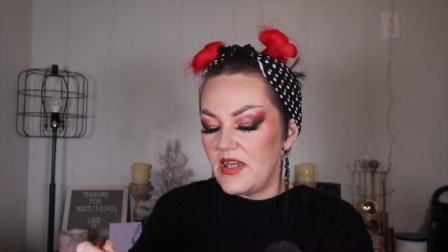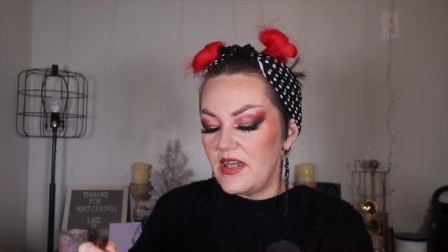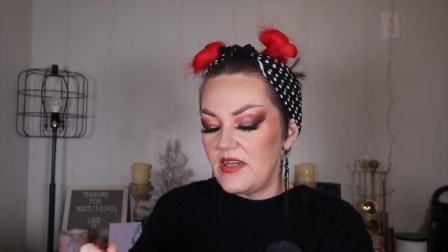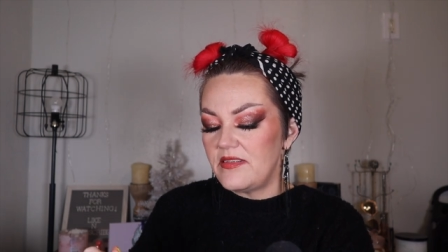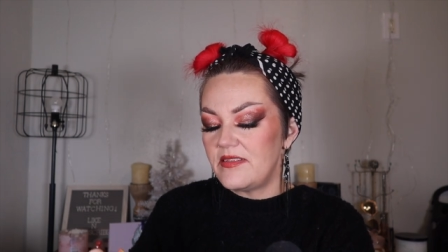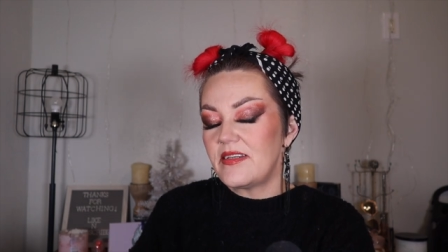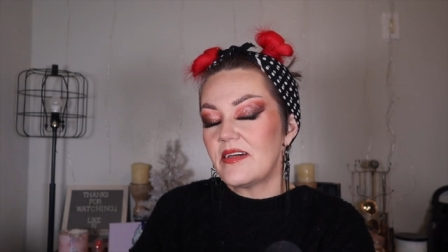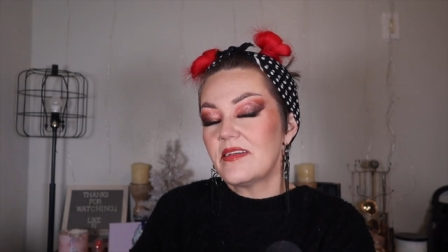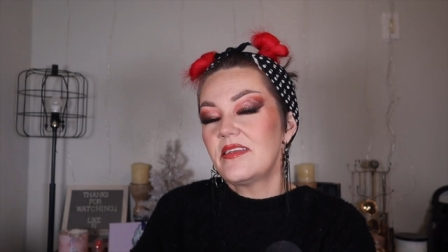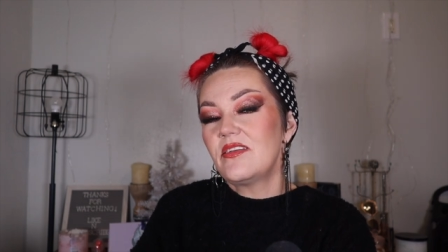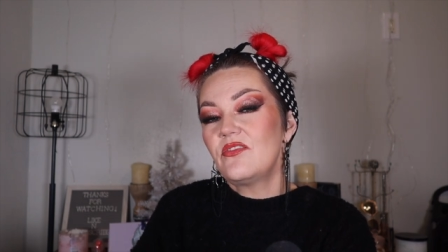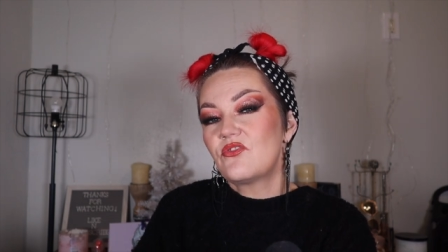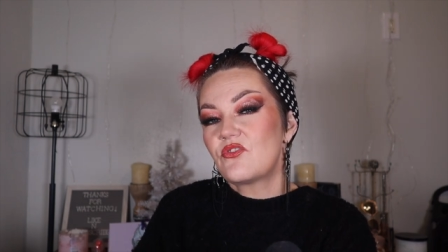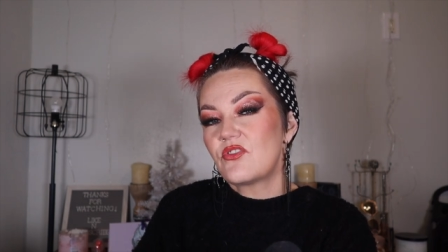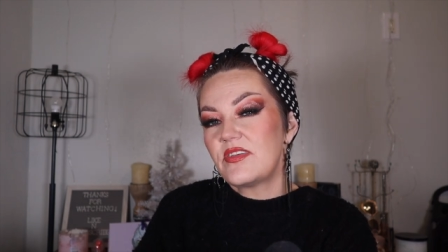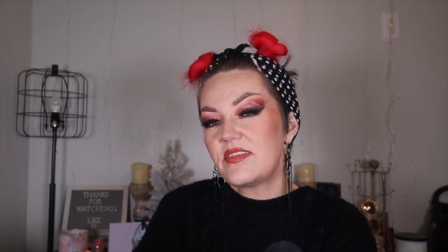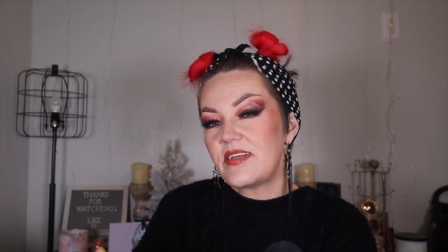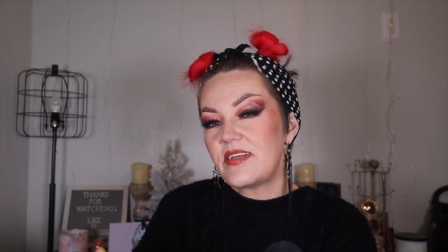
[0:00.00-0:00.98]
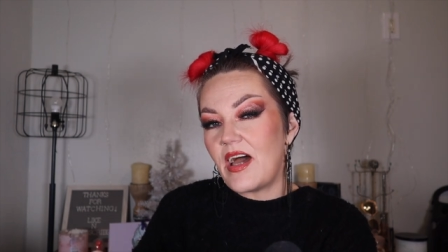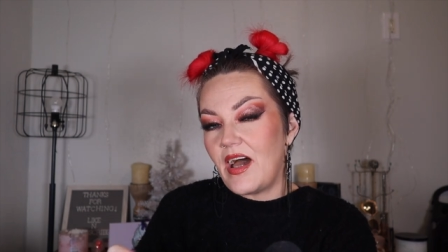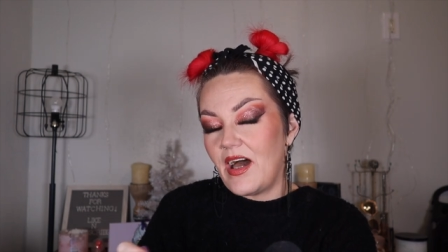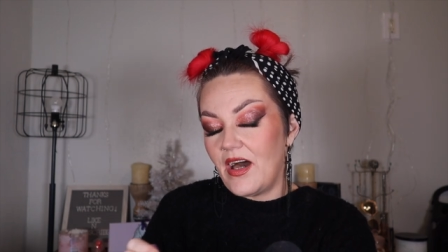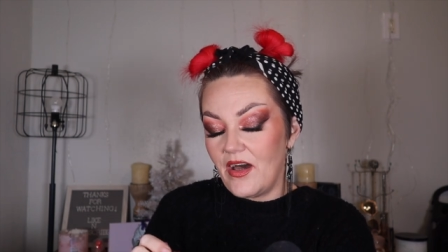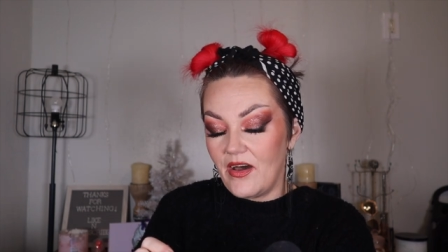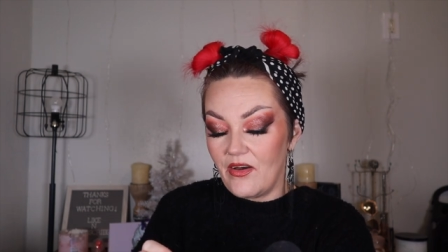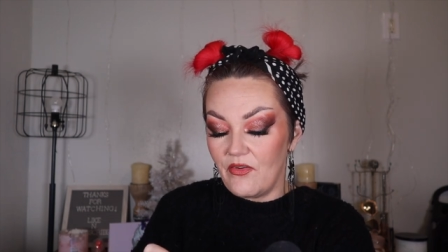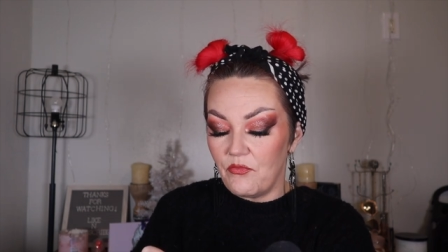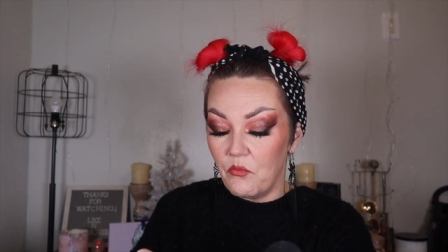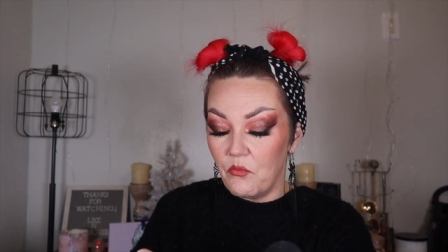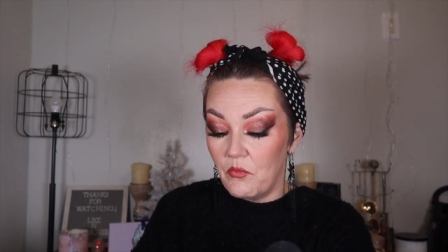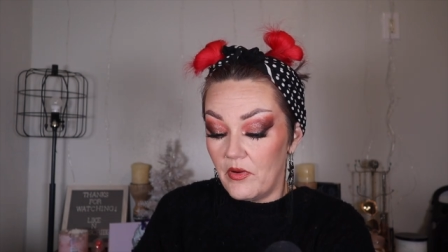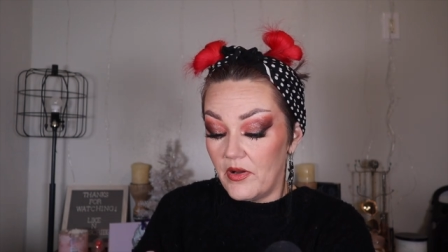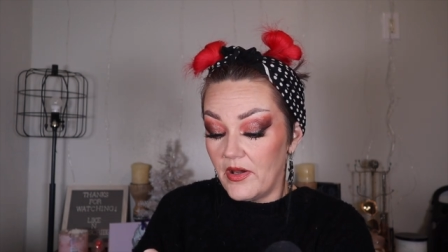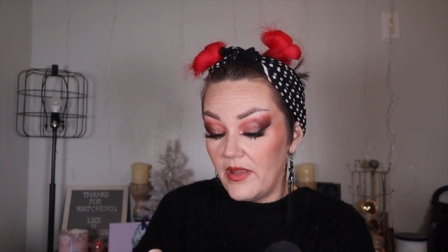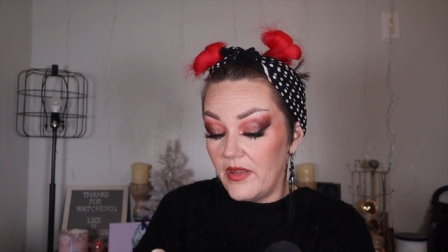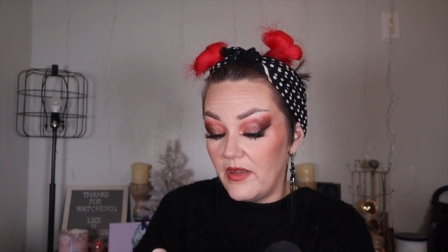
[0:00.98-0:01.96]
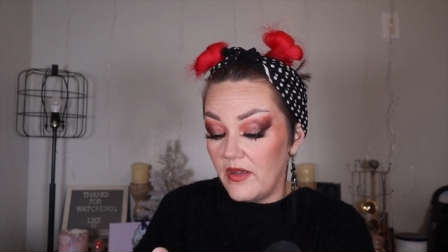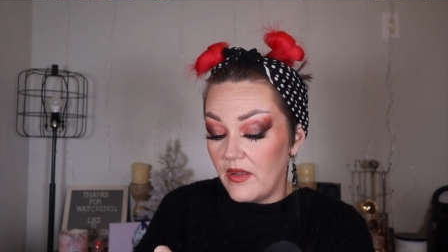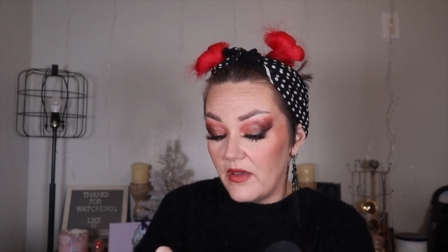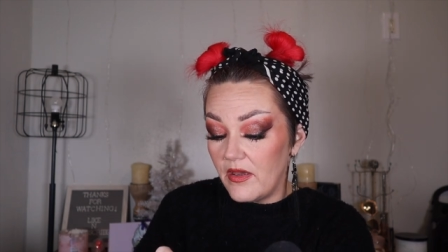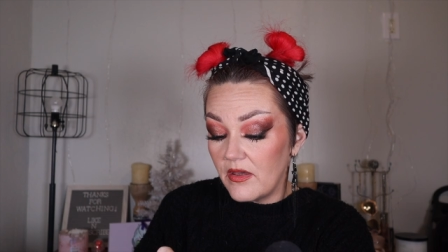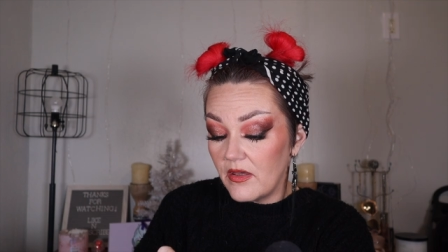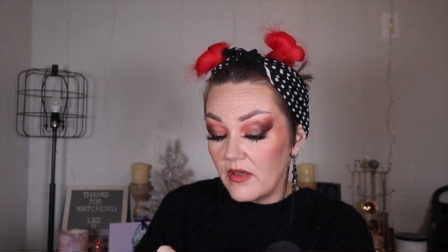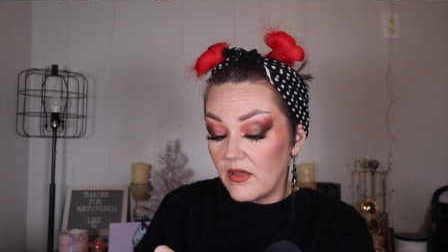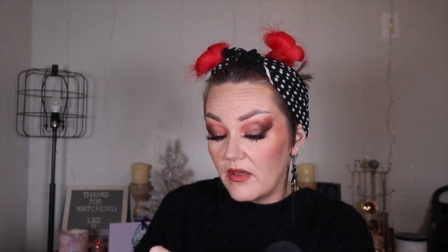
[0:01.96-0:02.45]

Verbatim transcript: it doesn't just have one